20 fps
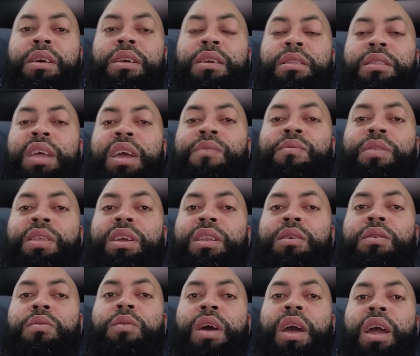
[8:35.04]
They really
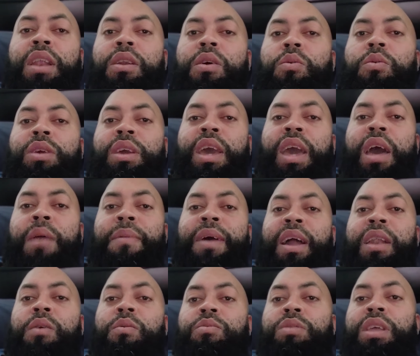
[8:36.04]
don't have no cap. I
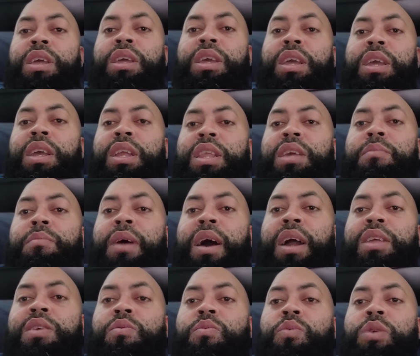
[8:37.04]
don't think
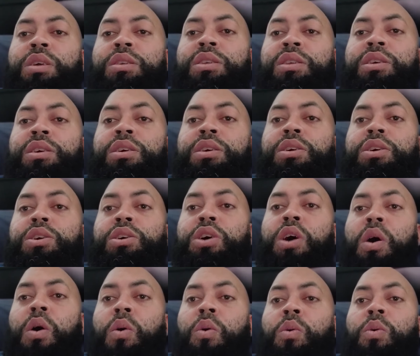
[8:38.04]
anybody wants to
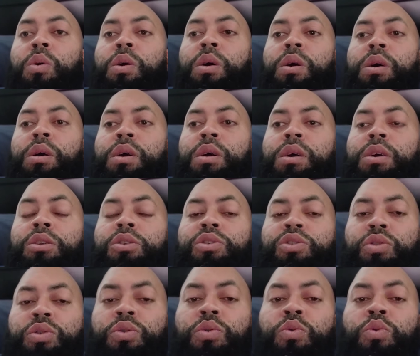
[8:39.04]
go
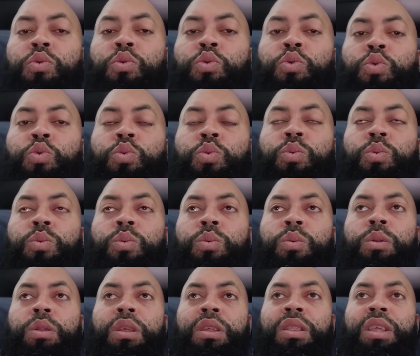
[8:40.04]
to
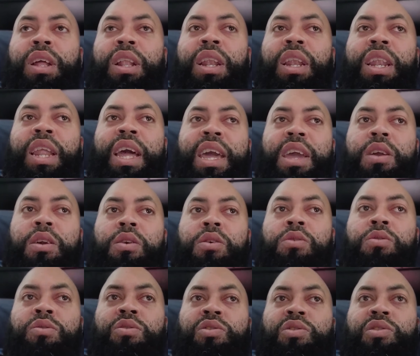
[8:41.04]
the
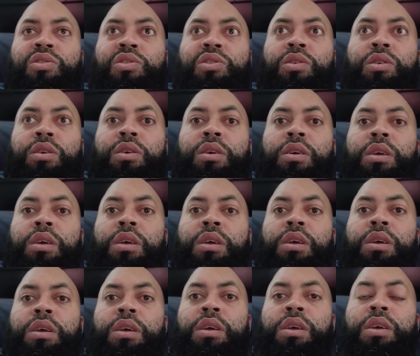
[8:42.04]
Lakers
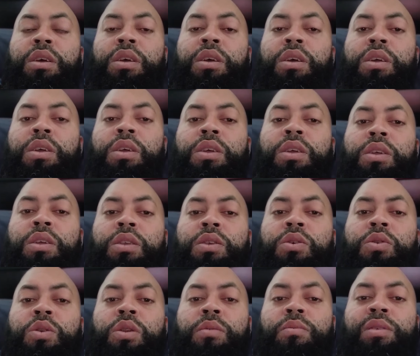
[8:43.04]

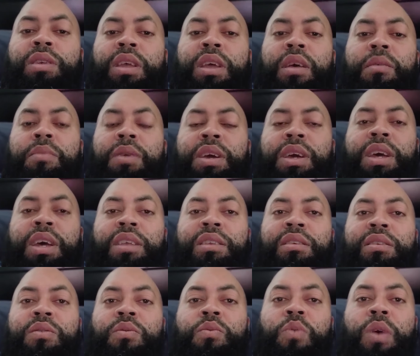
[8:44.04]
you know what I'm saying? Because
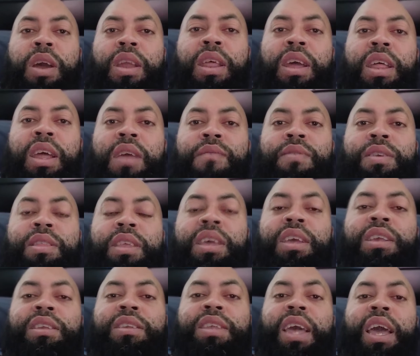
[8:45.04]
of the way that everything
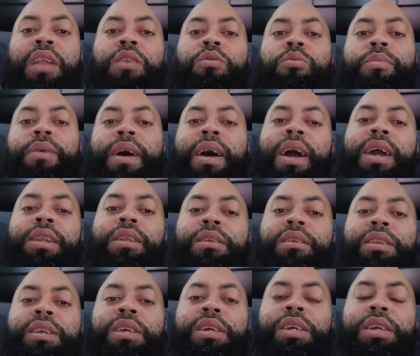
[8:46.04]
is handled behind the
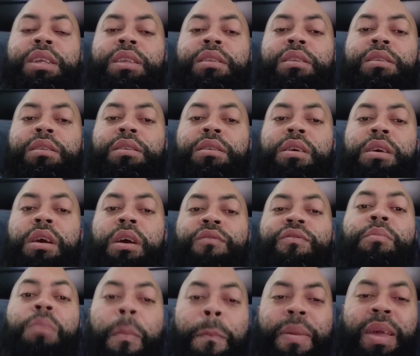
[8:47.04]
scenes
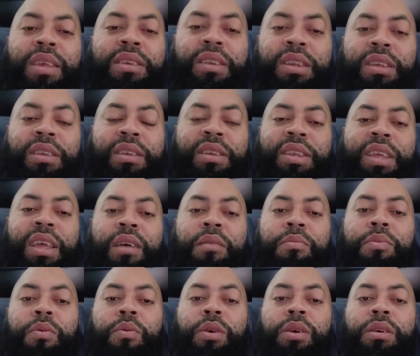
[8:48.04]
from a business
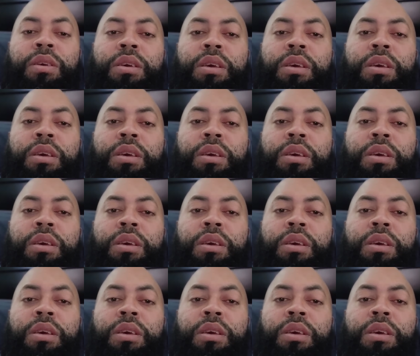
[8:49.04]
standpoint.